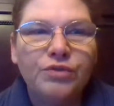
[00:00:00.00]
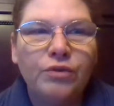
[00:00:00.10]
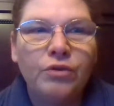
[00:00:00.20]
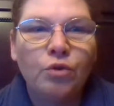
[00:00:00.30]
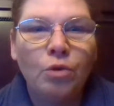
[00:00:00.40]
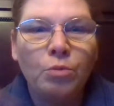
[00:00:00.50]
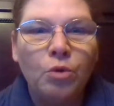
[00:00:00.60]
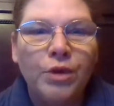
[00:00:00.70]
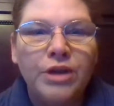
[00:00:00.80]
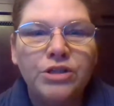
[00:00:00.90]
normal
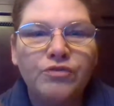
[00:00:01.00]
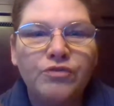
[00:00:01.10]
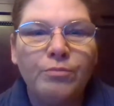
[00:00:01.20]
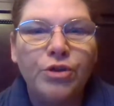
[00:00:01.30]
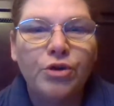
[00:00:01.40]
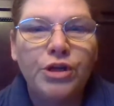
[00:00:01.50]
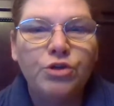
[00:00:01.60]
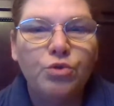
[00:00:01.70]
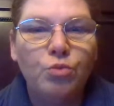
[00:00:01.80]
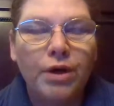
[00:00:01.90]
ranges from 30
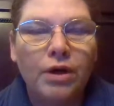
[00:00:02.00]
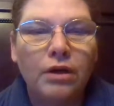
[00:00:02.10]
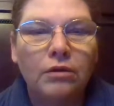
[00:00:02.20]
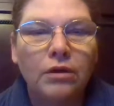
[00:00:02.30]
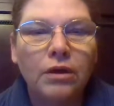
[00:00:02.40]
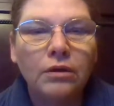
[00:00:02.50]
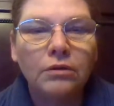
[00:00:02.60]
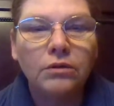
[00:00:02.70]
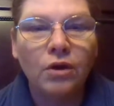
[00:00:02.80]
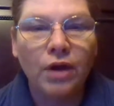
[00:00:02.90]
to 100,
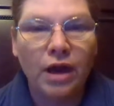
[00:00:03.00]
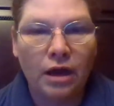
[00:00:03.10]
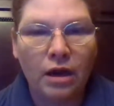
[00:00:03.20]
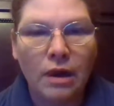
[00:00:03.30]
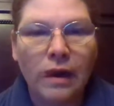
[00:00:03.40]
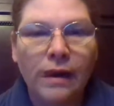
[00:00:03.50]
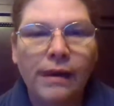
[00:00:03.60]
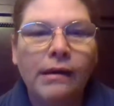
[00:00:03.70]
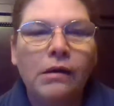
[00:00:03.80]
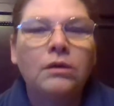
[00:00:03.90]
okay?
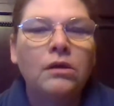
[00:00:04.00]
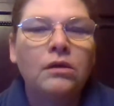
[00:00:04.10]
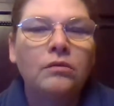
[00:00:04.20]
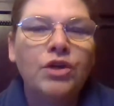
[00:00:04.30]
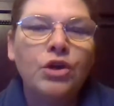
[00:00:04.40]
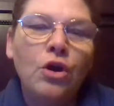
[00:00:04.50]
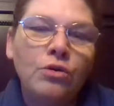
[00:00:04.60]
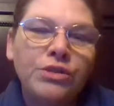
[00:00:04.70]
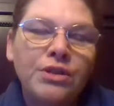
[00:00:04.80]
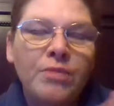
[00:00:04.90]
You
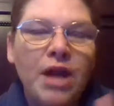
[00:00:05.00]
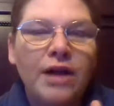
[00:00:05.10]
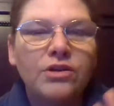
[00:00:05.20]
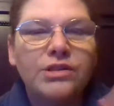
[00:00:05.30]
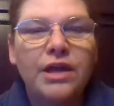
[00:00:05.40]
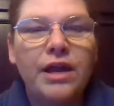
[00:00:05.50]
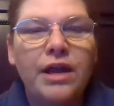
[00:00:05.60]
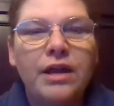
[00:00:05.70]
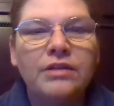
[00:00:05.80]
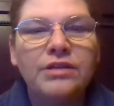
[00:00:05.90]
know, some doctors
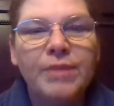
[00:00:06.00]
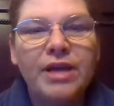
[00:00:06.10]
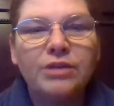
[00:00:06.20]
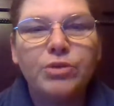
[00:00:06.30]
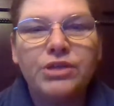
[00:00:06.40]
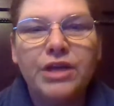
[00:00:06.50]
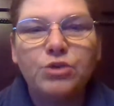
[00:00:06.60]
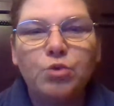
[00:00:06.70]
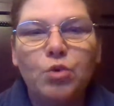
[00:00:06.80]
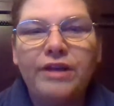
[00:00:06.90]
say, and some experts say
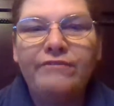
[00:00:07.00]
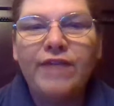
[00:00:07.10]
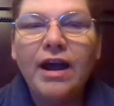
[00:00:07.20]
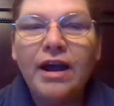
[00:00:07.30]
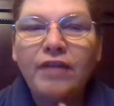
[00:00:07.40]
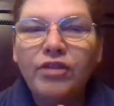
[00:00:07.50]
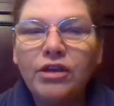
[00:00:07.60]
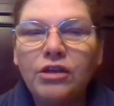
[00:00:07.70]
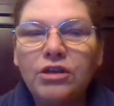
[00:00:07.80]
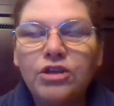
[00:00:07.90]

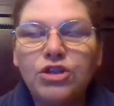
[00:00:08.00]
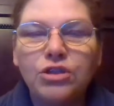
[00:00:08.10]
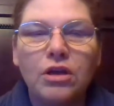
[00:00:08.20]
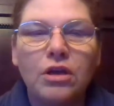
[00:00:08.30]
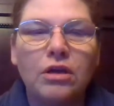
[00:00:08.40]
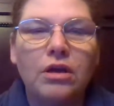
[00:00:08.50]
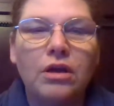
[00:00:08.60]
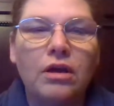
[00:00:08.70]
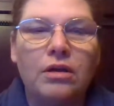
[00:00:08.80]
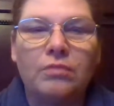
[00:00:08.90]
25-ish.
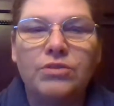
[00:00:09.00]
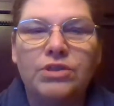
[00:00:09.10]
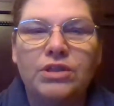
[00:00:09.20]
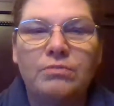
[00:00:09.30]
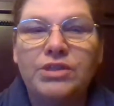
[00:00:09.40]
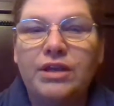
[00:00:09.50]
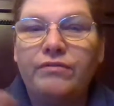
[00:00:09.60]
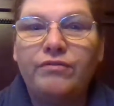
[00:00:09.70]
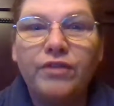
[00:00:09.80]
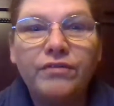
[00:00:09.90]
Some say
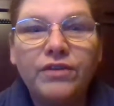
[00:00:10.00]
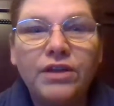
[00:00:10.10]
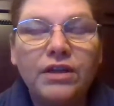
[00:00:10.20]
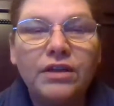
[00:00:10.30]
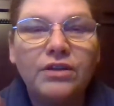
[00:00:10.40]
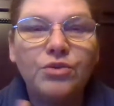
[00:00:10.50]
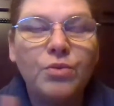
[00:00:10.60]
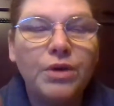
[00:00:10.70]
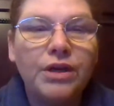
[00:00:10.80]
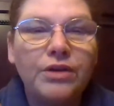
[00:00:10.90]
50 to
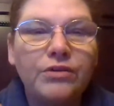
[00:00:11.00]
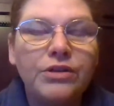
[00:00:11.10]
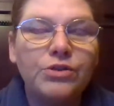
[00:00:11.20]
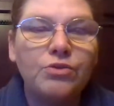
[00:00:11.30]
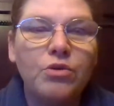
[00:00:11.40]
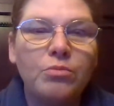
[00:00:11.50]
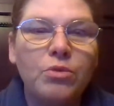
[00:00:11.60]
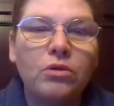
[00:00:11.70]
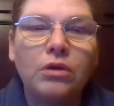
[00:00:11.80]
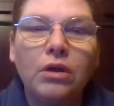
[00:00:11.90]
100 is normal.